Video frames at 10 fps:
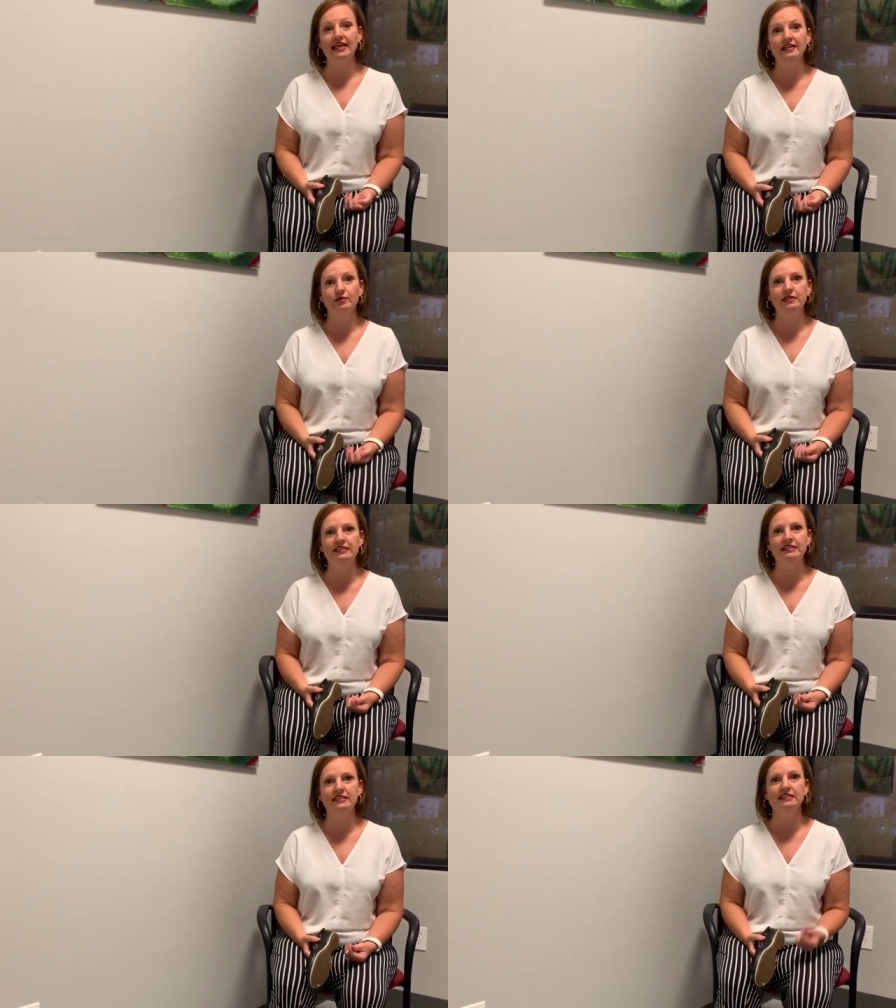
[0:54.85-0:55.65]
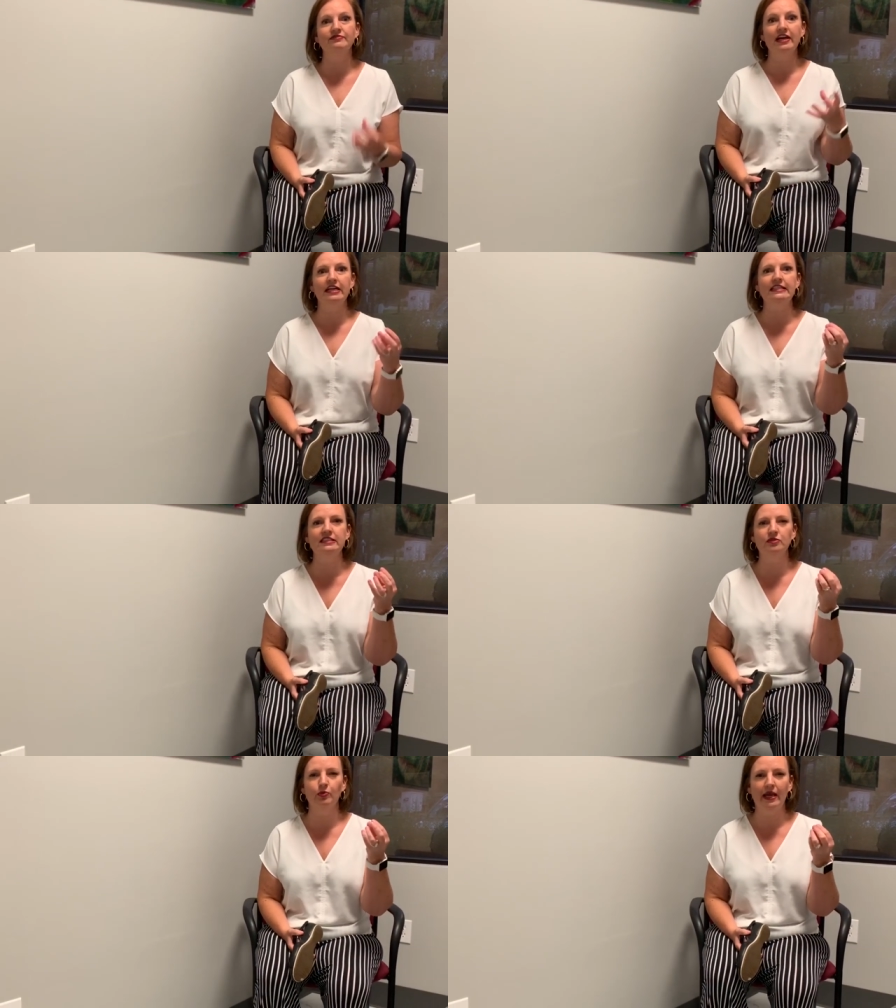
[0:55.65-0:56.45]
thing I noticed is it's
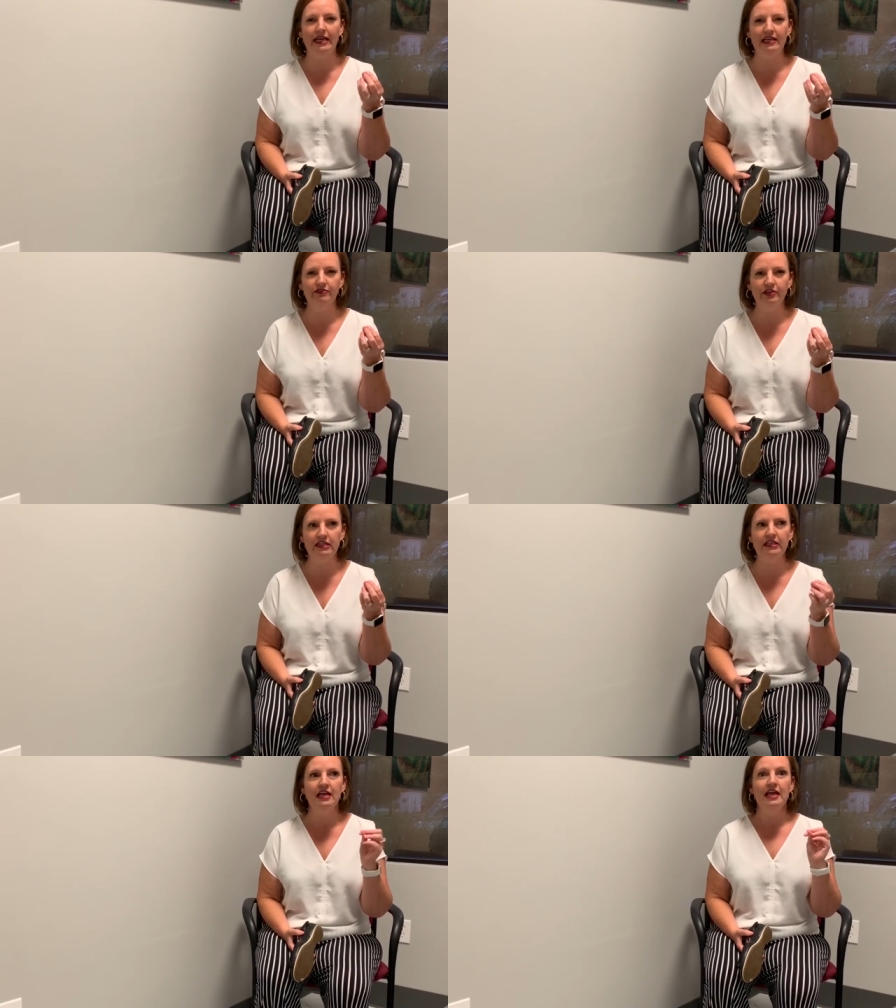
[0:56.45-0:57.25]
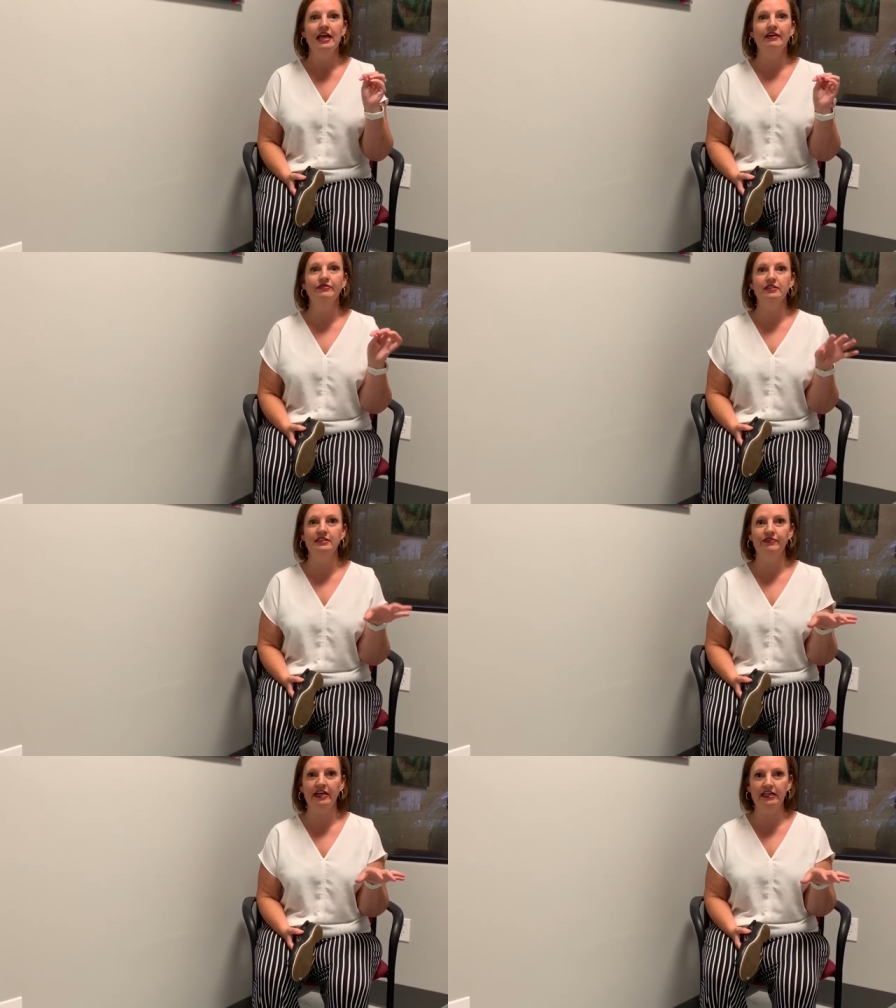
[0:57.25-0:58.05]
very suede feeling. It
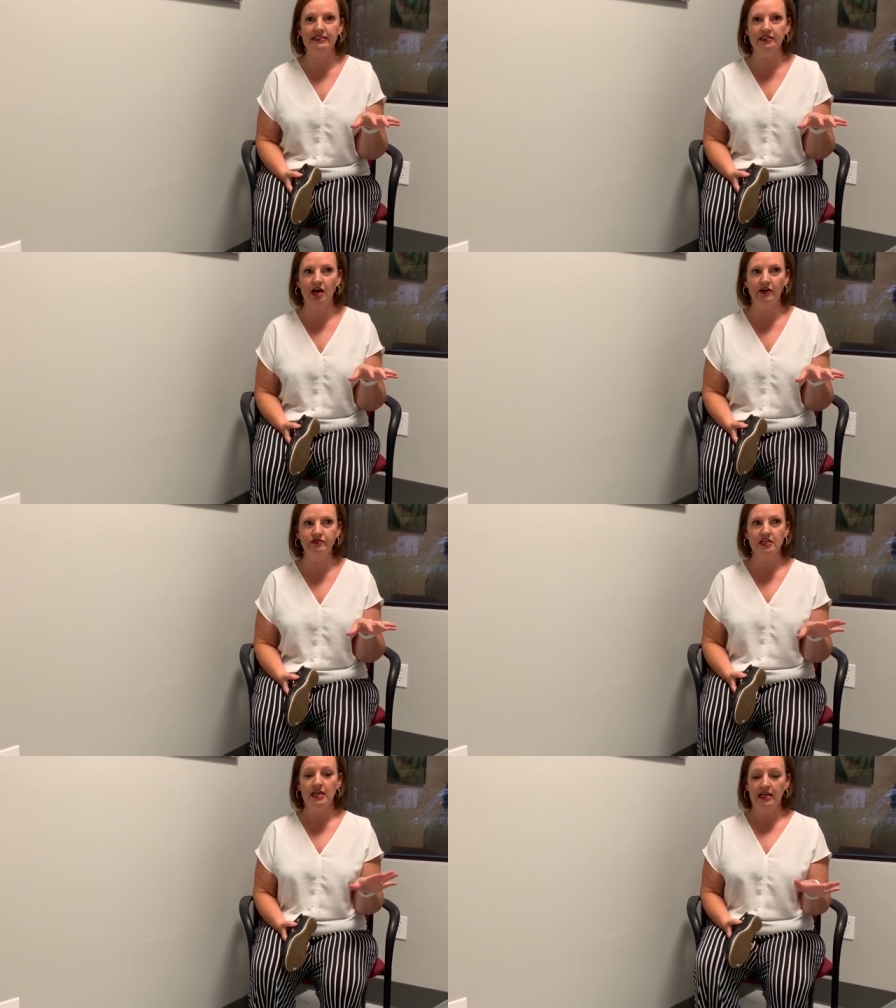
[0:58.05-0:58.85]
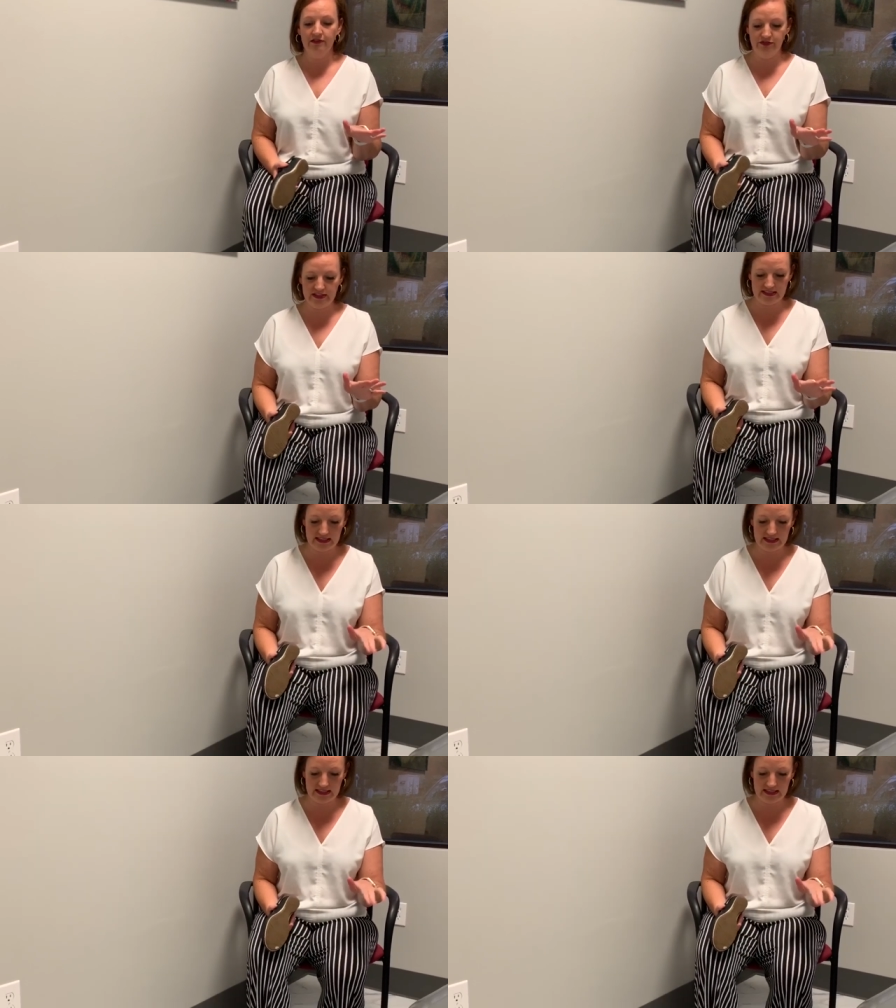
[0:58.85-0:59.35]
feels very soft. It fits